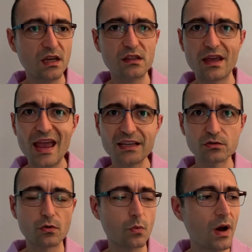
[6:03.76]
in the X
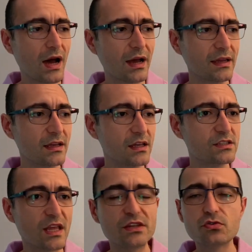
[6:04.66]
or Y
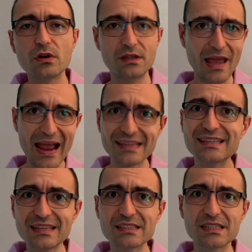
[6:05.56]
centroid
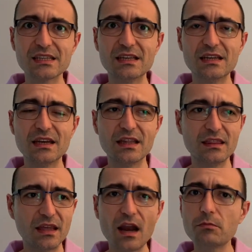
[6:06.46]
axis,
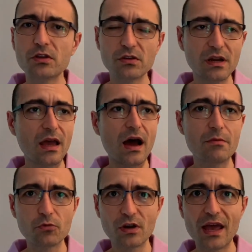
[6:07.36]
then I'm not gonna
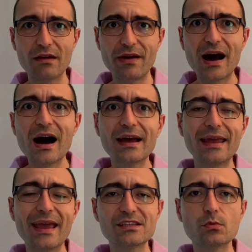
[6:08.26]
I'm gonna have I
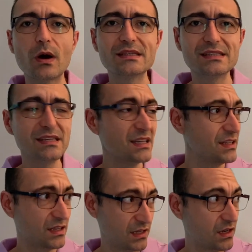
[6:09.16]
X Y
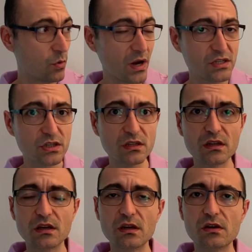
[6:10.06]
C in the equation
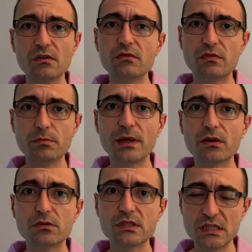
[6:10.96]
will be
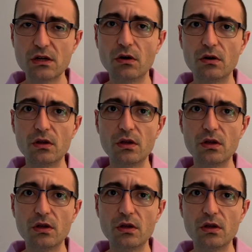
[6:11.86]
equal to zero.